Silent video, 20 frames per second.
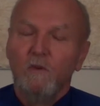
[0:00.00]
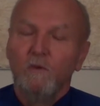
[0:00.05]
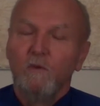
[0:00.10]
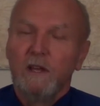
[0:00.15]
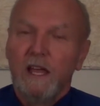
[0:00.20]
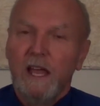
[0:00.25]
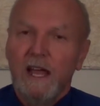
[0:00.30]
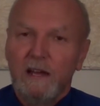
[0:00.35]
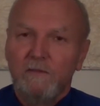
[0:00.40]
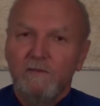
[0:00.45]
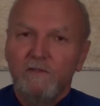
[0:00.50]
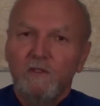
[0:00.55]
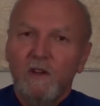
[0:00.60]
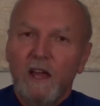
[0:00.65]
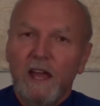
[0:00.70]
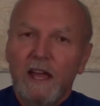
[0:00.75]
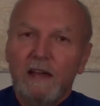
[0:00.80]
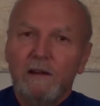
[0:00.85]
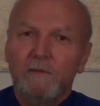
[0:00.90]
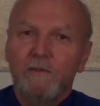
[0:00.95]
We have to
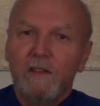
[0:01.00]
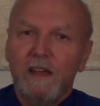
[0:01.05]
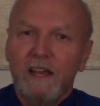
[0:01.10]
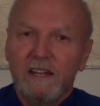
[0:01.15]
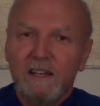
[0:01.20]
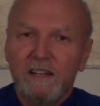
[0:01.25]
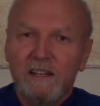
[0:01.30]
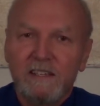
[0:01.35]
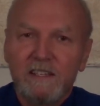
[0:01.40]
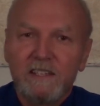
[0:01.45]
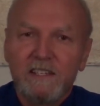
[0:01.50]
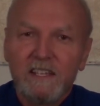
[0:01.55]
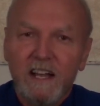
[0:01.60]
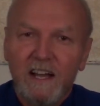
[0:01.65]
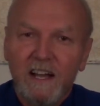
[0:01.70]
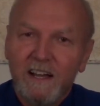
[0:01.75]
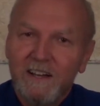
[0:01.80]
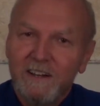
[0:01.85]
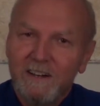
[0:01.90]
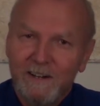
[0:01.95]
have that
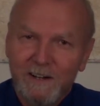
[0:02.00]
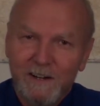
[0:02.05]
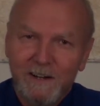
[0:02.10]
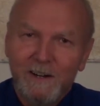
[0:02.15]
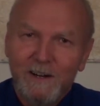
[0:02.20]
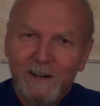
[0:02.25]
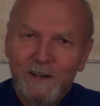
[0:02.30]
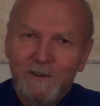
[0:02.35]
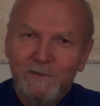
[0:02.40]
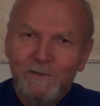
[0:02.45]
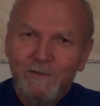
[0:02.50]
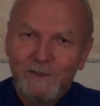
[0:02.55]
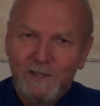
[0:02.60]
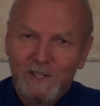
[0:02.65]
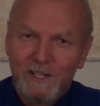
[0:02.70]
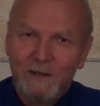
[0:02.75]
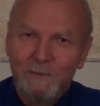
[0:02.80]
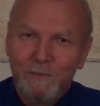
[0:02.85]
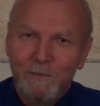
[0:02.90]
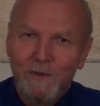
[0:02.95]
desire for
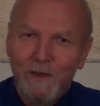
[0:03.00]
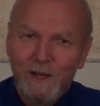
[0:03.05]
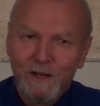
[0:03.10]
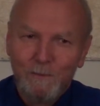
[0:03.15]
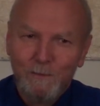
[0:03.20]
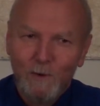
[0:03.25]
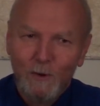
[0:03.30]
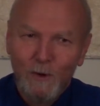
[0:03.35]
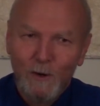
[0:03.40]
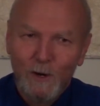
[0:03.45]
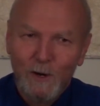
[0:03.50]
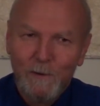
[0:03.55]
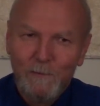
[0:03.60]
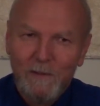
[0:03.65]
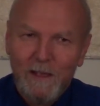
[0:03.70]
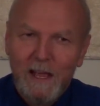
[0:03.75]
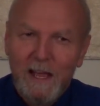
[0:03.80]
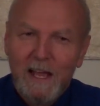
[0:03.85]
something more.